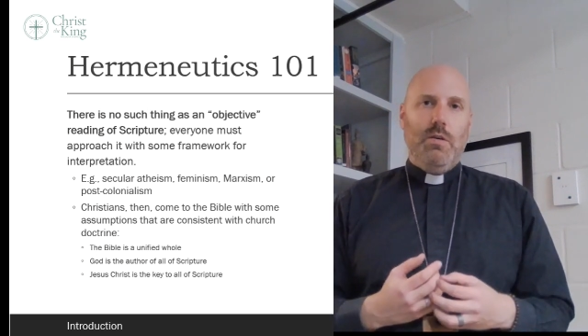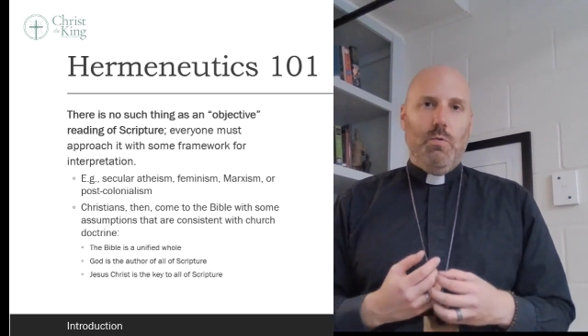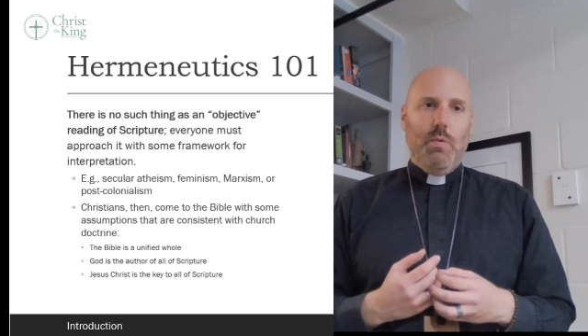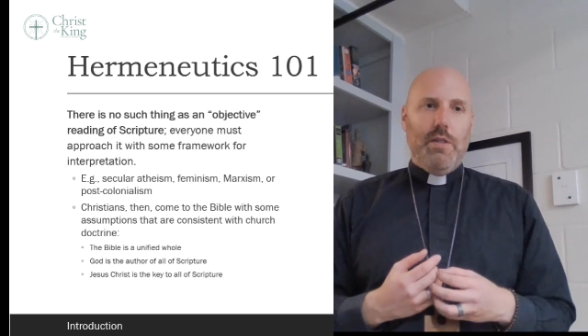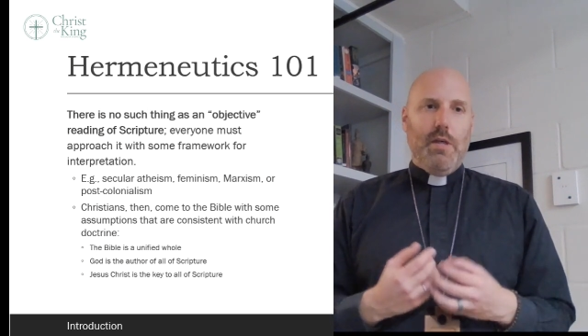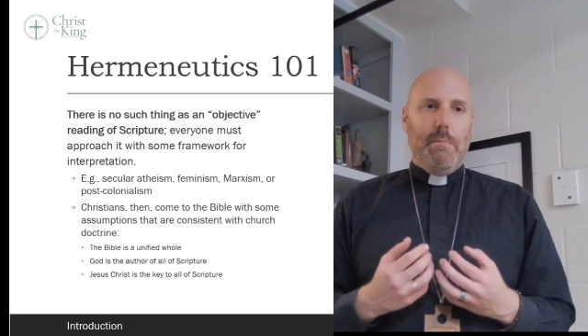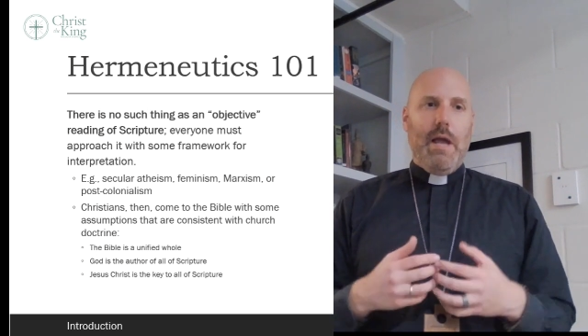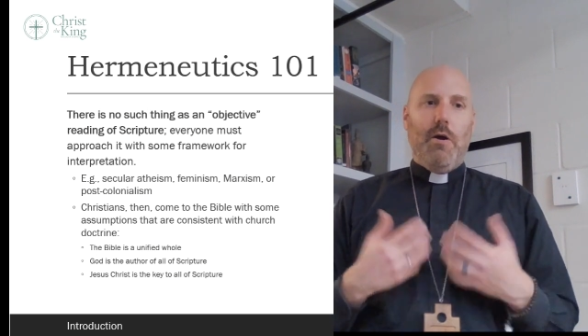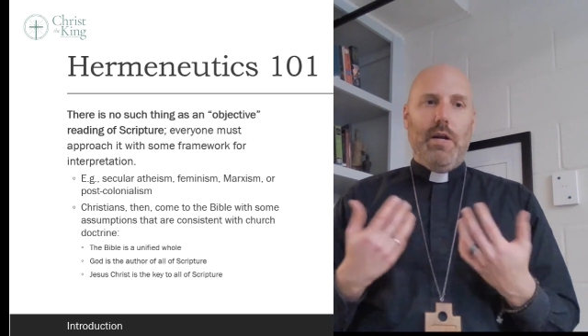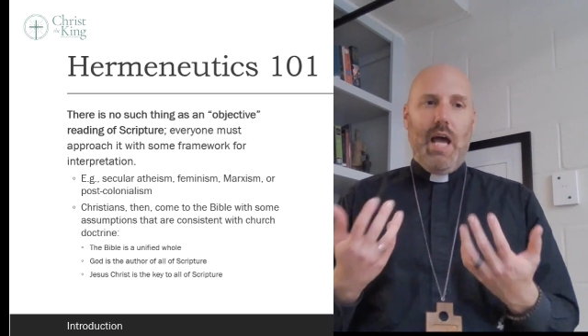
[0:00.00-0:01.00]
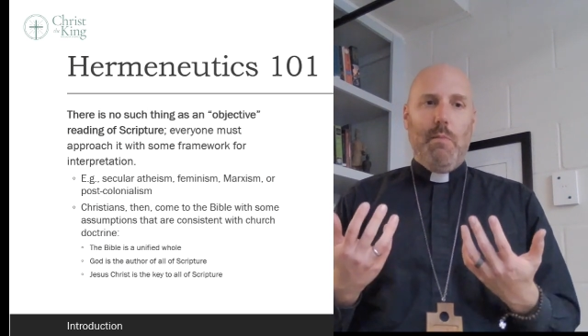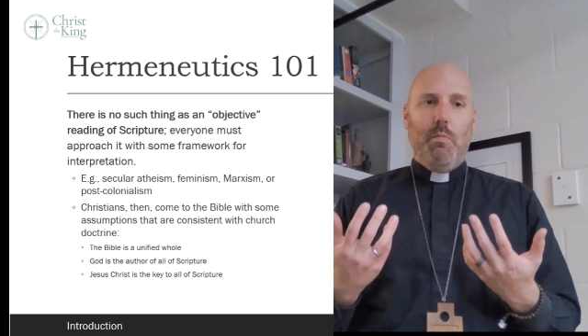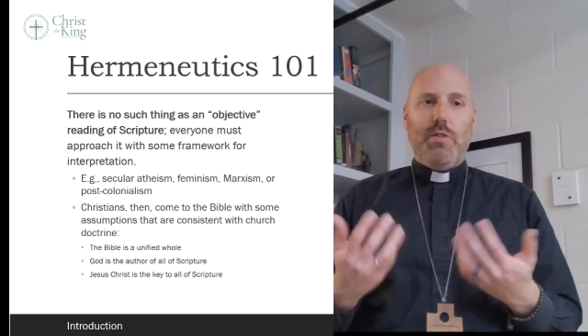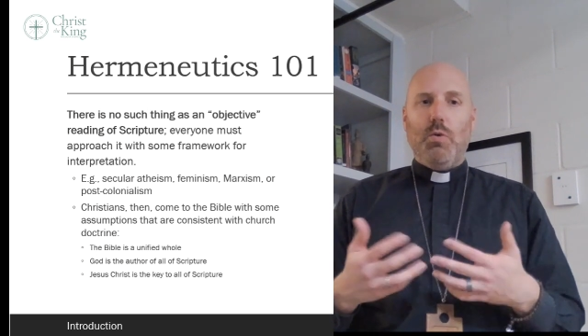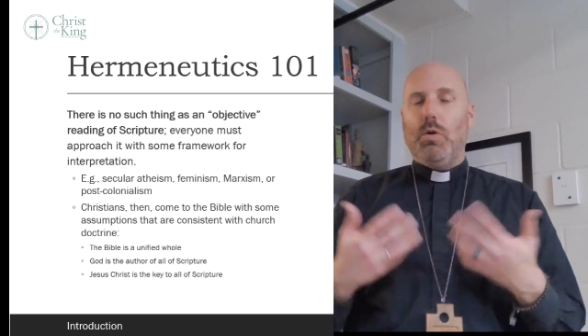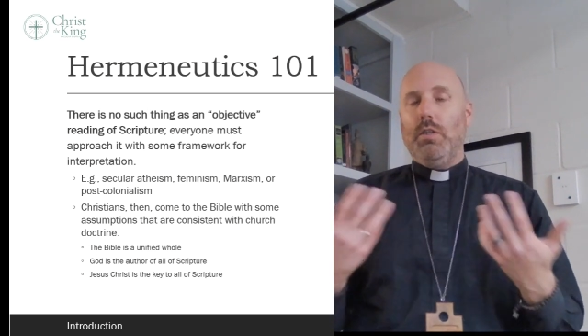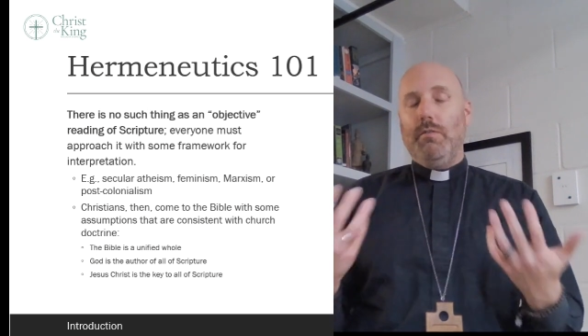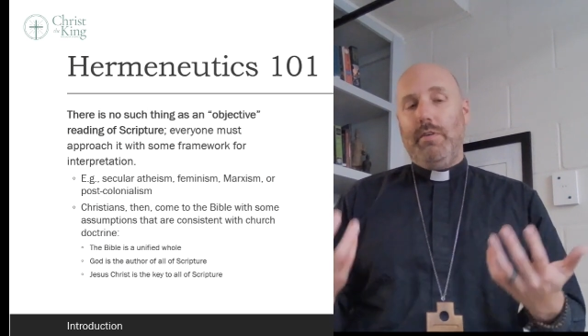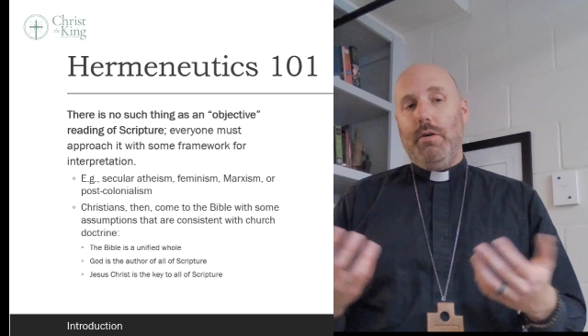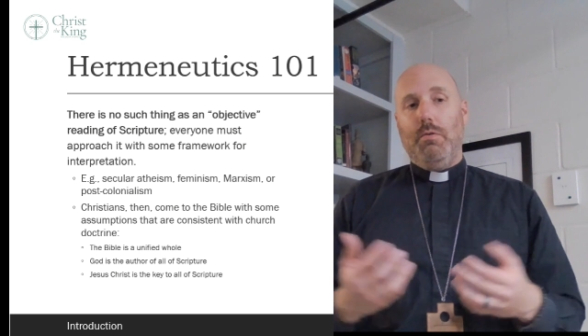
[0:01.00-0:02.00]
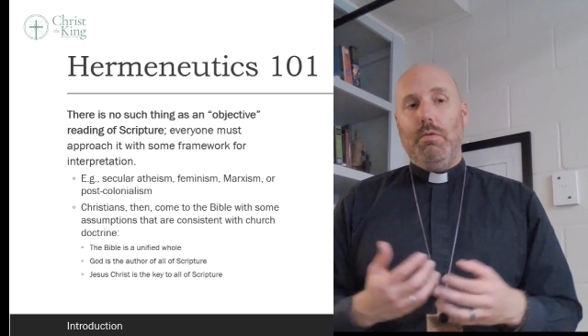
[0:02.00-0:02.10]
with a paradigm, with a worldview,